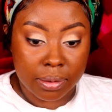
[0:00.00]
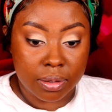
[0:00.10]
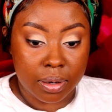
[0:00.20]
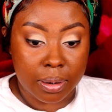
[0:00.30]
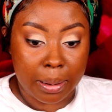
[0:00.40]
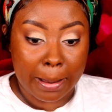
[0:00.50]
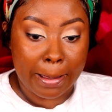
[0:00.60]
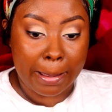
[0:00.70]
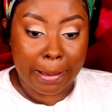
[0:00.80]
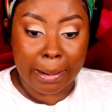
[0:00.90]
Okay,
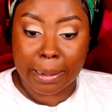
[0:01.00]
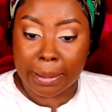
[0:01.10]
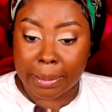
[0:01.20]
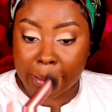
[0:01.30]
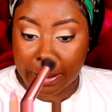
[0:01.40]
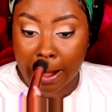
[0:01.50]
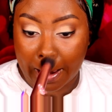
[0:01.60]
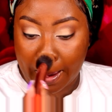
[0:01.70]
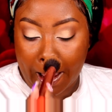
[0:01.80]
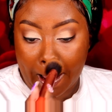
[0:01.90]
I gotta
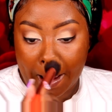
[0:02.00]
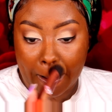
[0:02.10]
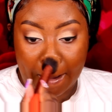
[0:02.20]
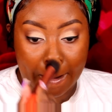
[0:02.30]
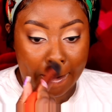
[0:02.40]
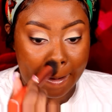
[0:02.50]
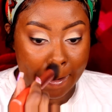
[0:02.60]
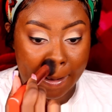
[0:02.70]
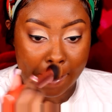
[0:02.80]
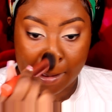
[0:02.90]
go.
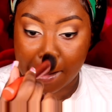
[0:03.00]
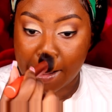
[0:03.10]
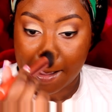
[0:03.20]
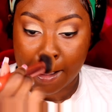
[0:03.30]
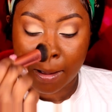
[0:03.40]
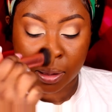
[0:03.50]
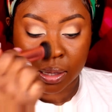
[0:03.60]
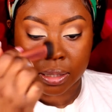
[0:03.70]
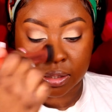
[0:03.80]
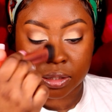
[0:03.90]
Yeah,
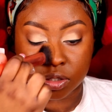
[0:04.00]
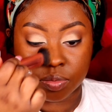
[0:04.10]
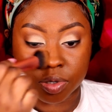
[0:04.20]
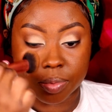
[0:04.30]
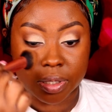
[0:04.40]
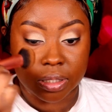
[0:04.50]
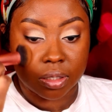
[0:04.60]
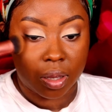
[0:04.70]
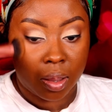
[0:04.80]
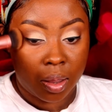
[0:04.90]
it's like super duper easy.